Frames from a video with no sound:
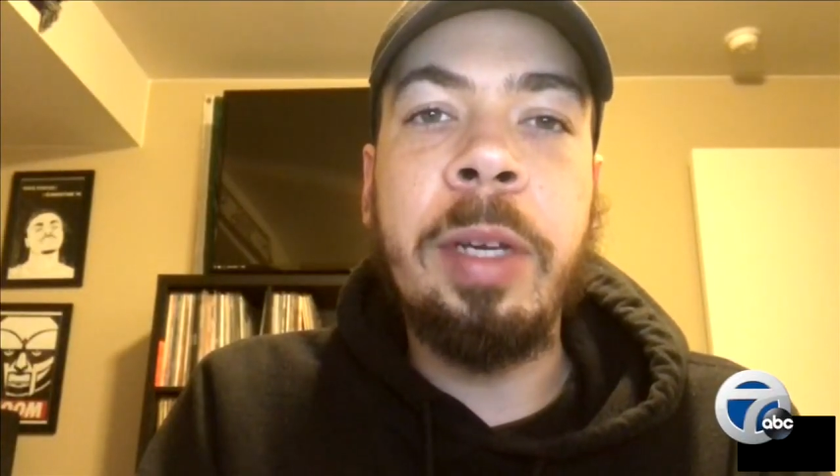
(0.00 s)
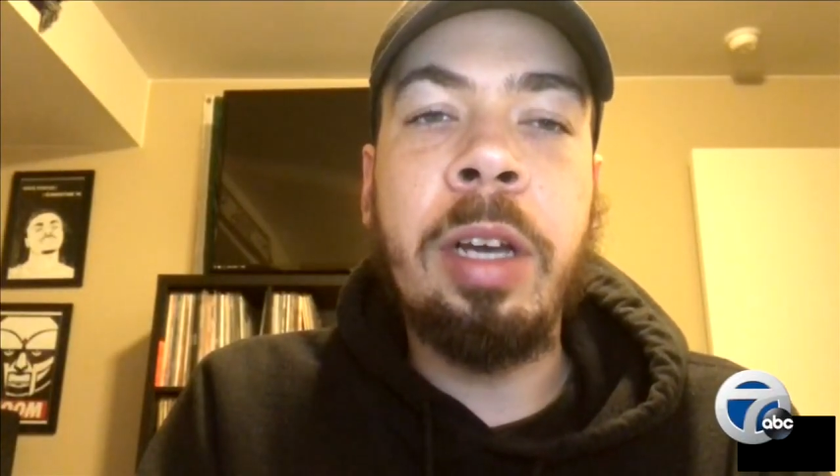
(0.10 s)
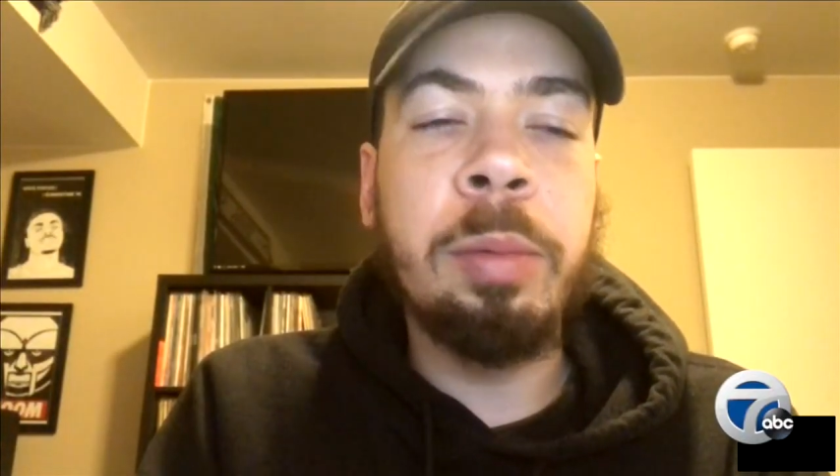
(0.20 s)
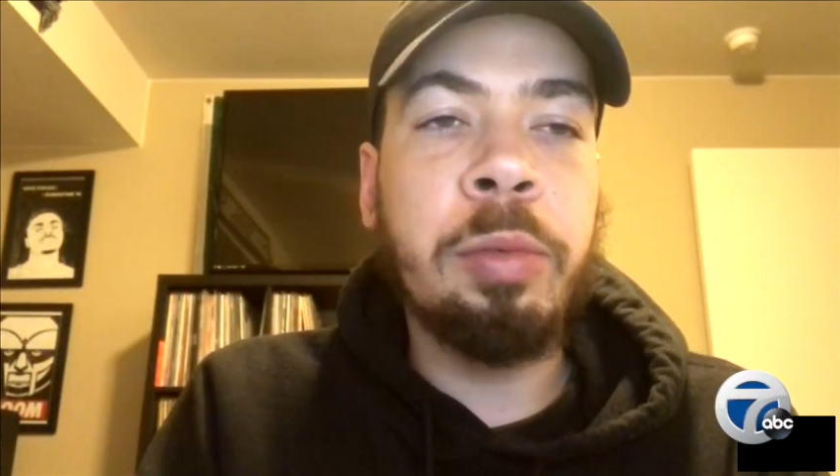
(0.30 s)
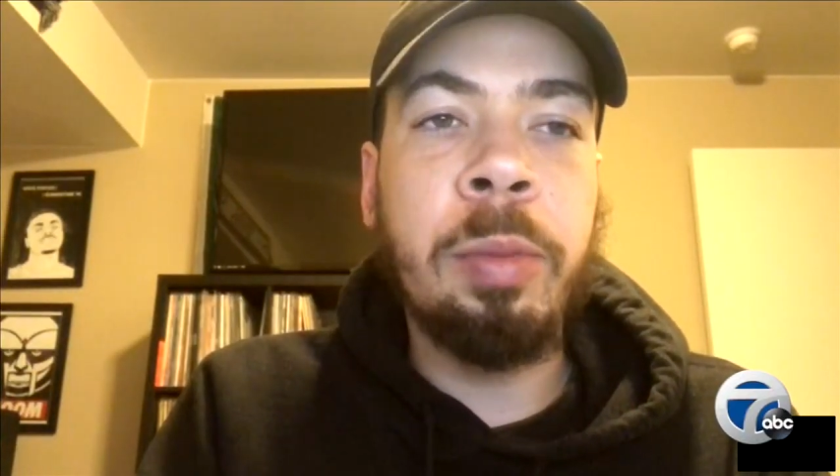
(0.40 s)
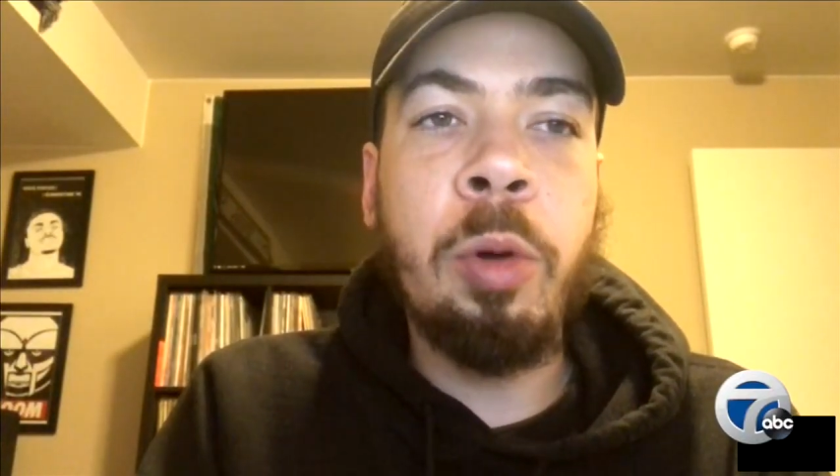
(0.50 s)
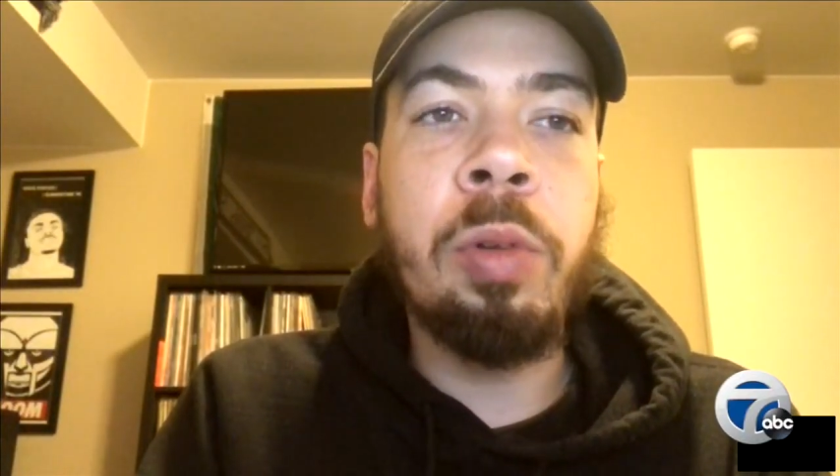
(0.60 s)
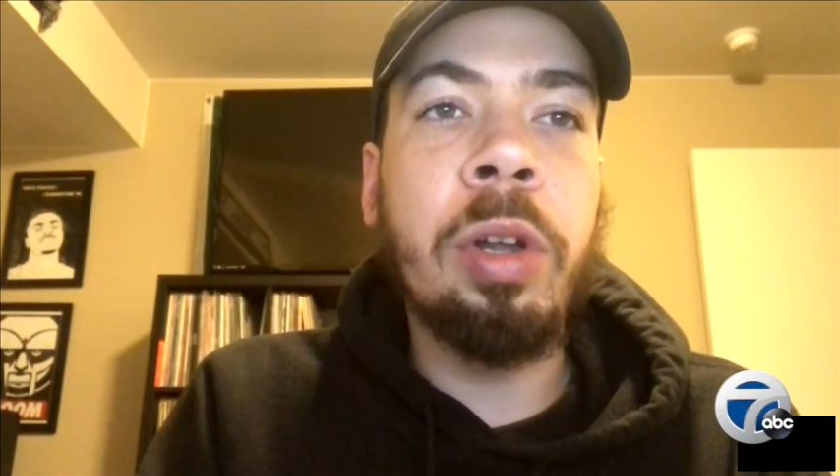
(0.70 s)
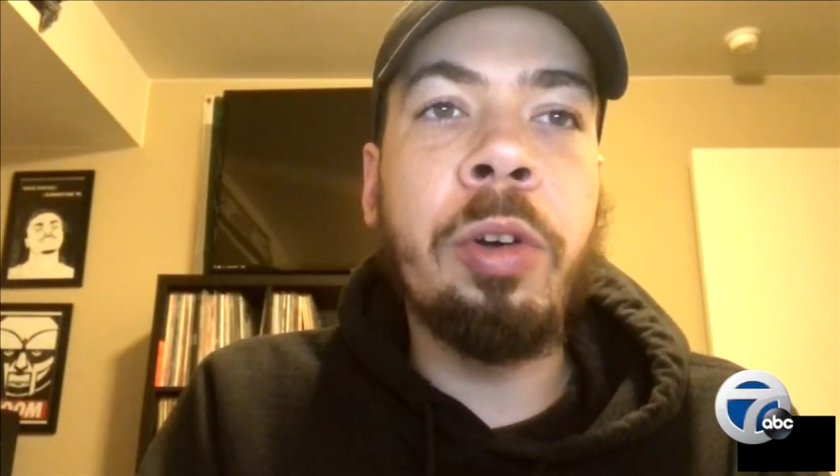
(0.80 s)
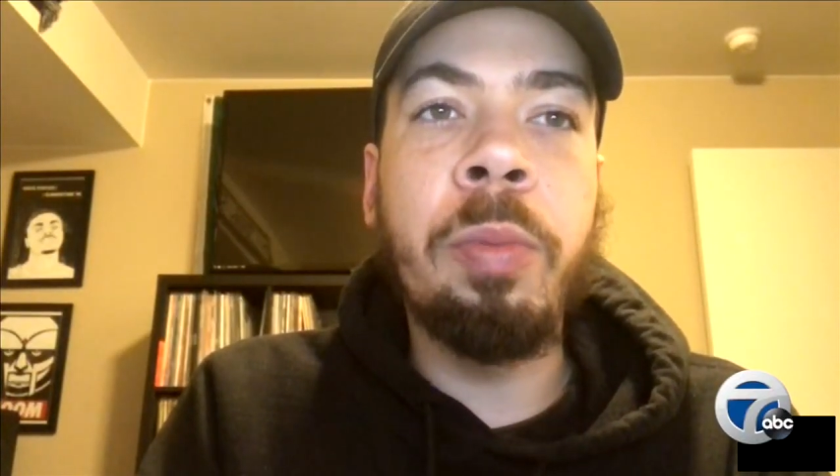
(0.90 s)
he comes from
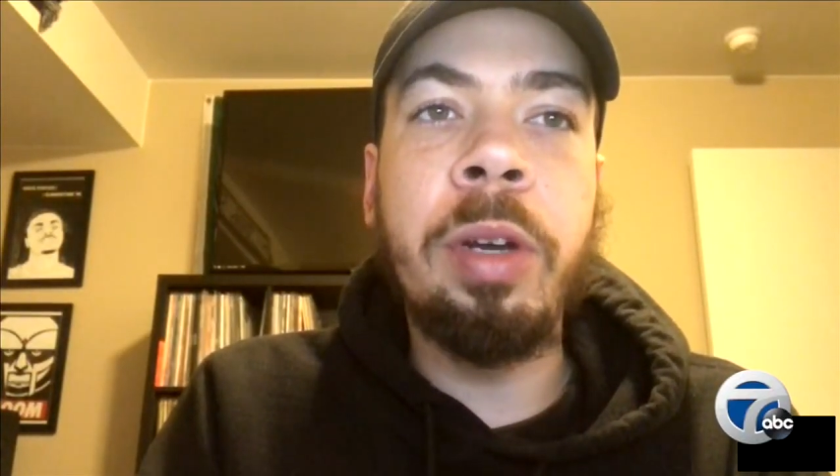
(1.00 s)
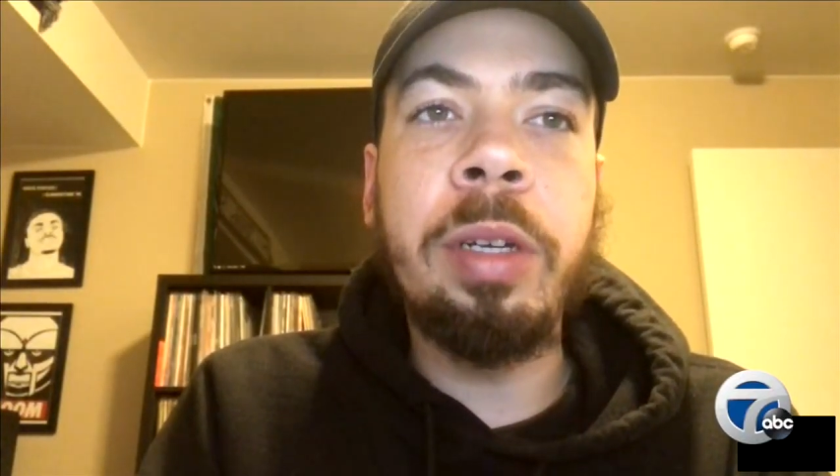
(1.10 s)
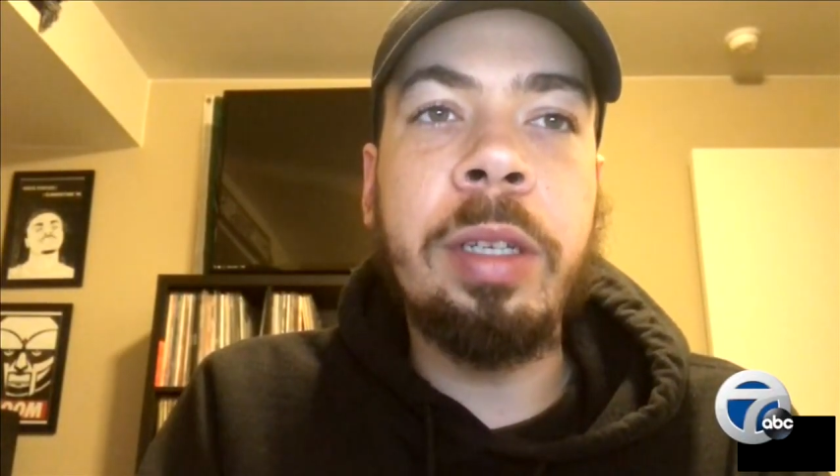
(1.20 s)
Oklahoma.